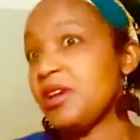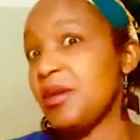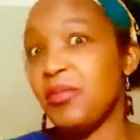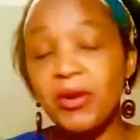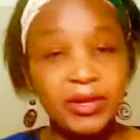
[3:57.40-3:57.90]

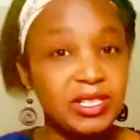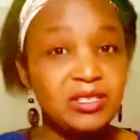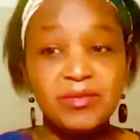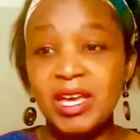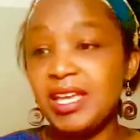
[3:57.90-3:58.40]

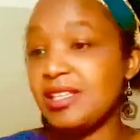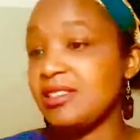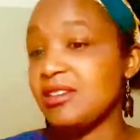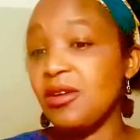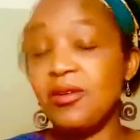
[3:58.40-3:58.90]

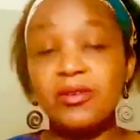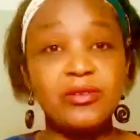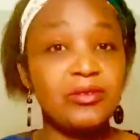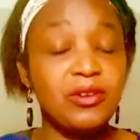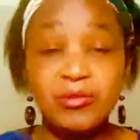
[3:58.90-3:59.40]
appointment
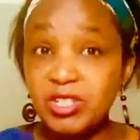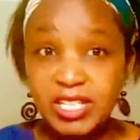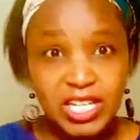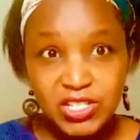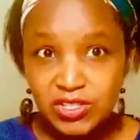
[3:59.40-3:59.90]
or
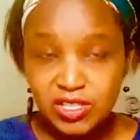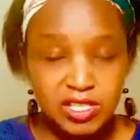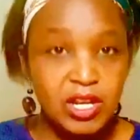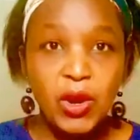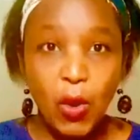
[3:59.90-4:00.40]

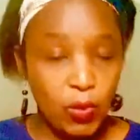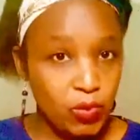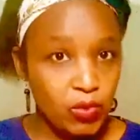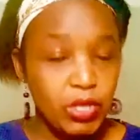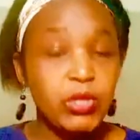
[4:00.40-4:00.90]
communications. No,
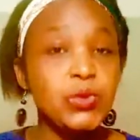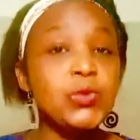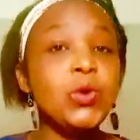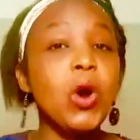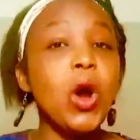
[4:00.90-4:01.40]

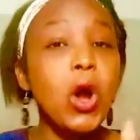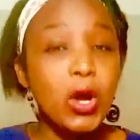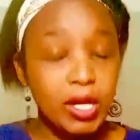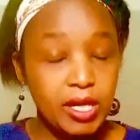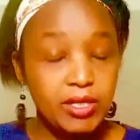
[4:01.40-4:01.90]
you
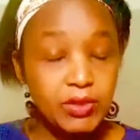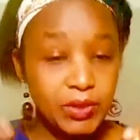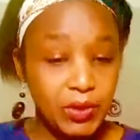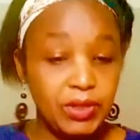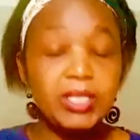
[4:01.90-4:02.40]
call, you
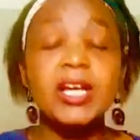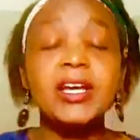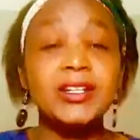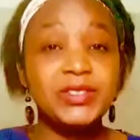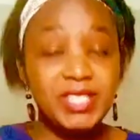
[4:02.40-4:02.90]
call.
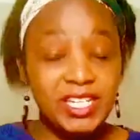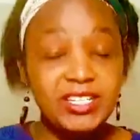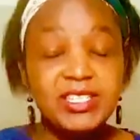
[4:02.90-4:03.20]
Take your